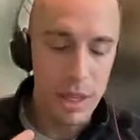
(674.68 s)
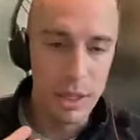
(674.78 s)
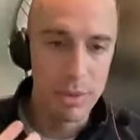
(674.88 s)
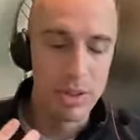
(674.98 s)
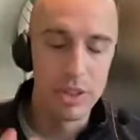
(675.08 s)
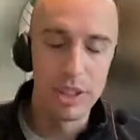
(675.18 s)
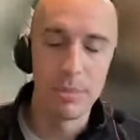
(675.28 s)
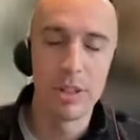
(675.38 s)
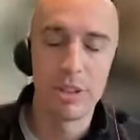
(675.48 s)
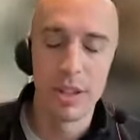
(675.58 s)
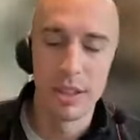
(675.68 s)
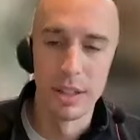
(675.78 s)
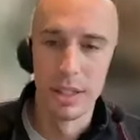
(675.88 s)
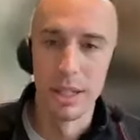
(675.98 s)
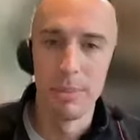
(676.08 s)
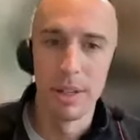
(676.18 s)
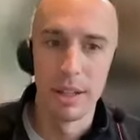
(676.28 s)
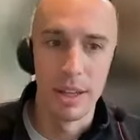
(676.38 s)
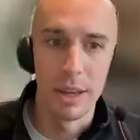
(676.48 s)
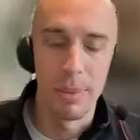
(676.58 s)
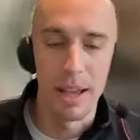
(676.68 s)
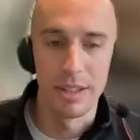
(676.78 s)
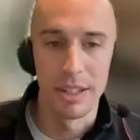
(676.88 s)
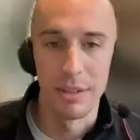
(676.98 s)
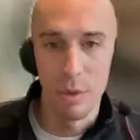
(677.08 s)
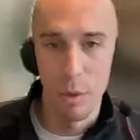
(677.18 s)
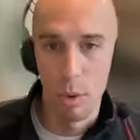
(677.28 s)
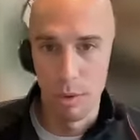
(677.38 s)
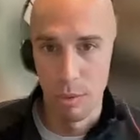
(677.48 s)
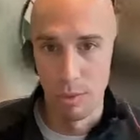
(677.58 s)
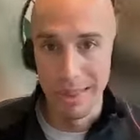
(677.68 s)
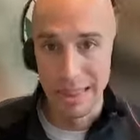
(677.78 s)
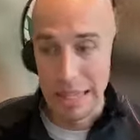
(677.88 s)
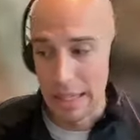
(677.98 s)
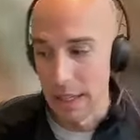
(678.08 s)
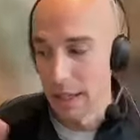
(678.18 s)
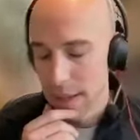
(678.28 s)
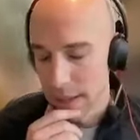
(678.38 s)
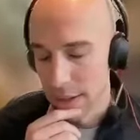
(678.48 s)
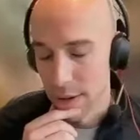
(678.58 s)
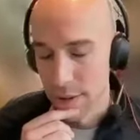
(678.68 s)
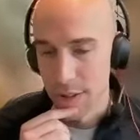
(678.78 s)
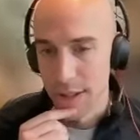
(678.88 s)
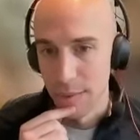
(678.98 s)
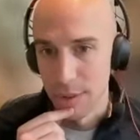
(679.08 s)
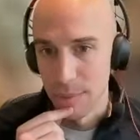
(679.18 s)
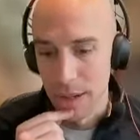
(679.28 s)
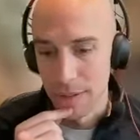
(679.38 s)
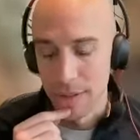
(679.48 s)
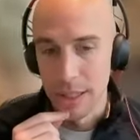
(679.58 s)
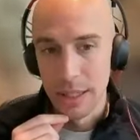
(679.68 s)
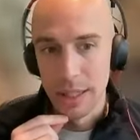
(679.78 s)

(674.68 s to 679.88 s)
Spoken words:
he was demonstrating the limited capacity of quote unquote thinking in large language models.